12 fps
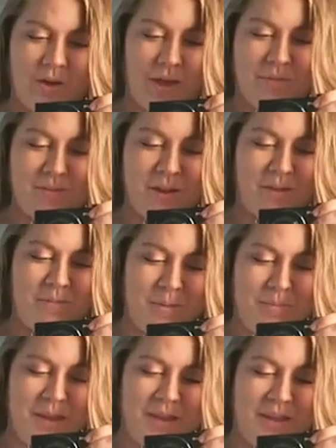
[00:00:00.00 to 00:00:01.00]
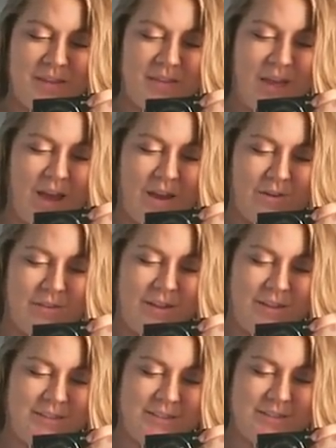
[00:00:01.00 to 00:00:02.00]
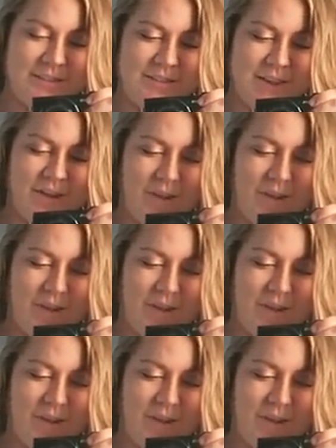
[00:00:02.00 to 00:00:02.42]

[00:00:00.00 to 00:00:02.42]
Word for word: Okay, now I've been meaning to iron this since I